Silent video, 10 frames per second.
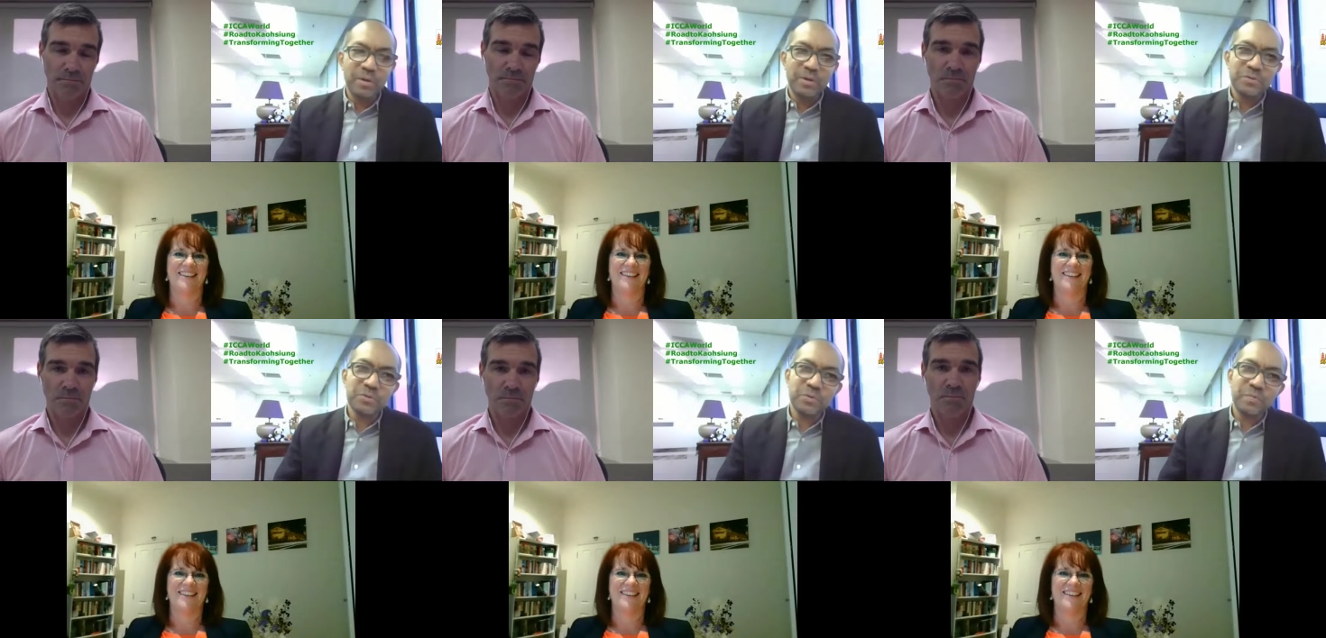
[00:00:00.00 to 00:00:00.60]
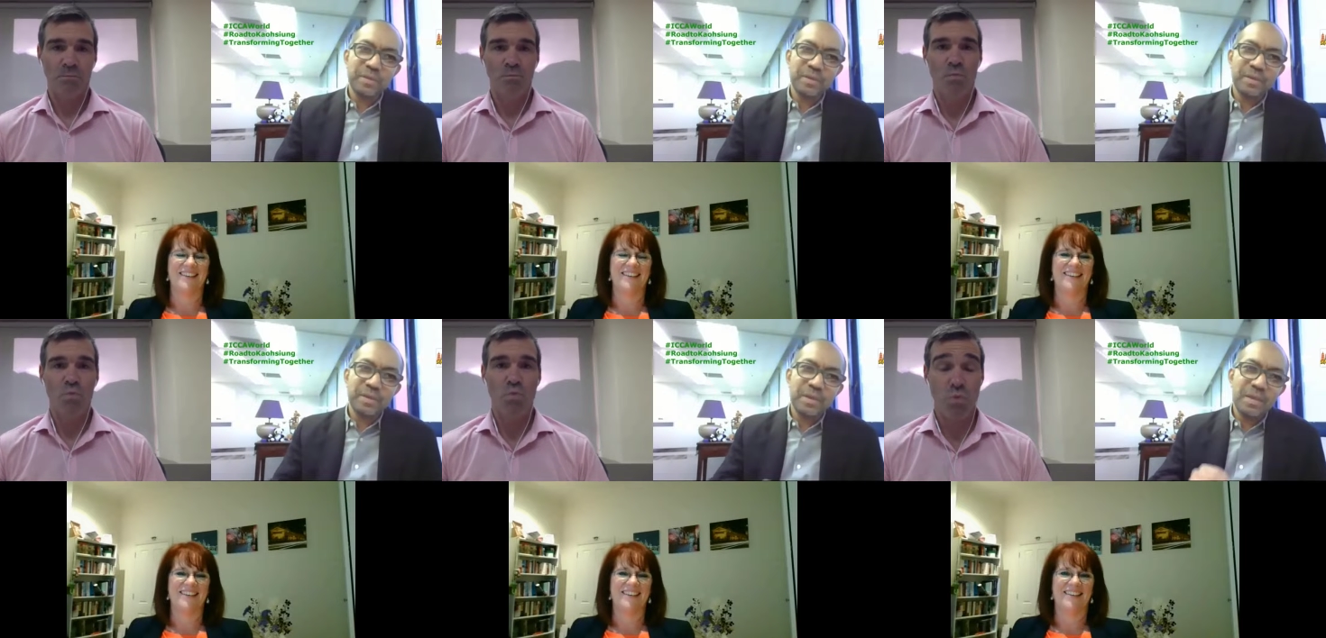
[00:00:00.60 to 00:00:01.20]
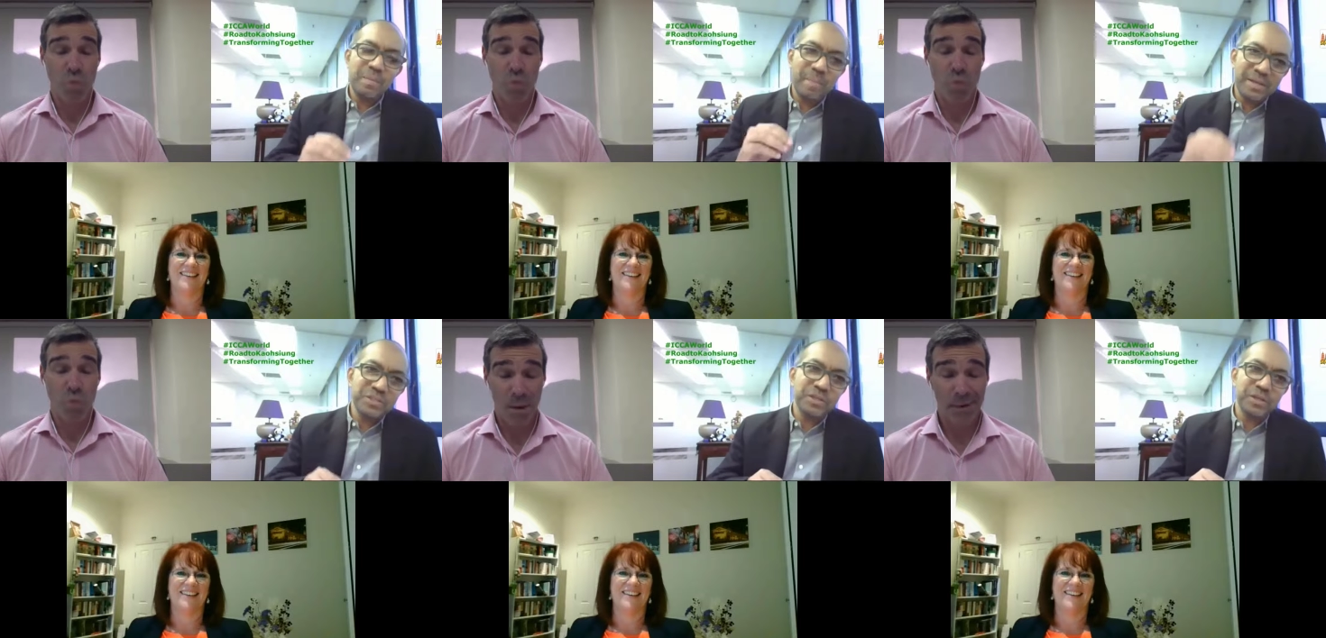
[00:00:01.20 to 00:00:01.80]
Speaker 1: So
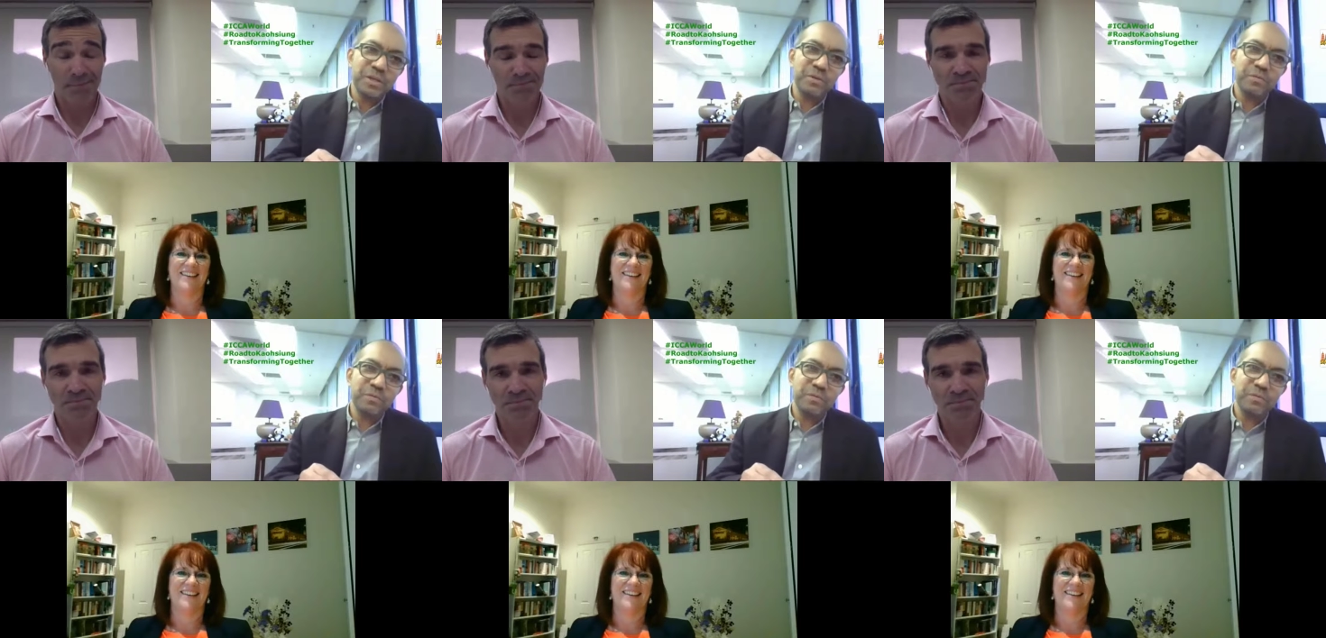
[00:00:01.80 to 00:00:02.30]
imagine if